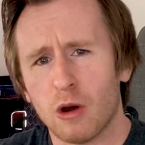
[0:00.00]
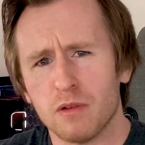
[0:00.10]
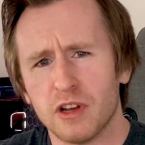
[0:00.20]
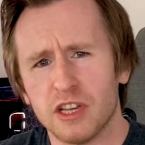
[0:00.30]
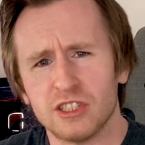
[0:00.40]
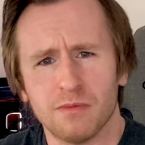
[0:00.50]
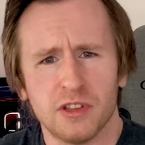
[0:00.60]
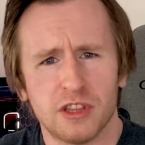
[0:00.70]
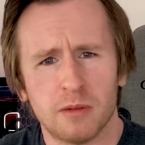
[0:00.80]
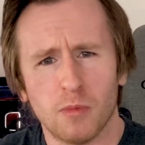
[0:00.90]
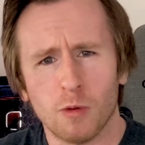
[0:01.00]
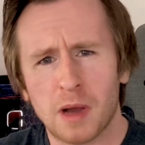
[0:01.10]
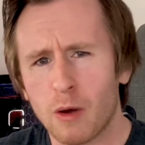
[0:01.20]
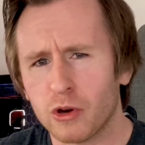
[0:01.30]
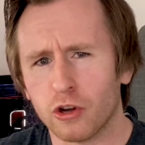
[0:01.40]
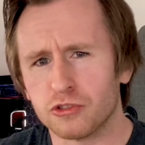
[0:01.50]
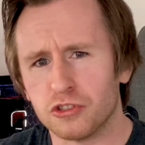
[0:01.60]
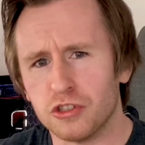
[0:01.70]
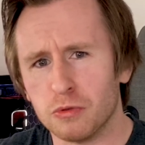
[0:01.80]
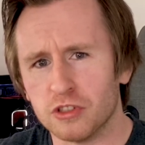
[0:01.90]
However, it's something that more power
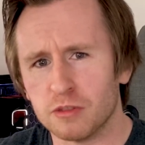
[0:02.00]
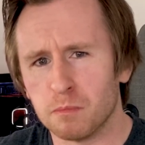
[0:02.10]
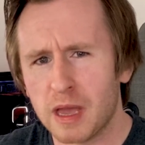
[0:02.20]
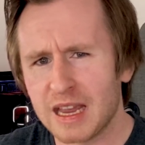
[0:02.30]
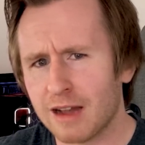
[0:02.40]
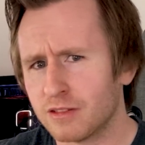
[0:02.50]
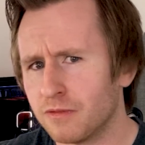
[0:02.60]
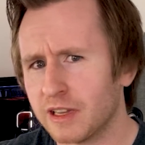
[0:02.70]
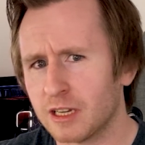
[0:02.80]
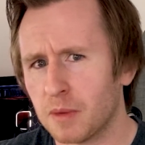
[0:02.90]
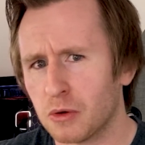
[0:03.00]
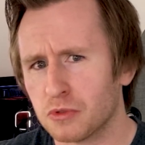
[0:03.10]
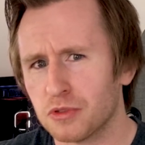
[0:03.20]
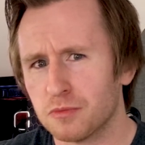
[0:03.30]
conscious users may have to think about.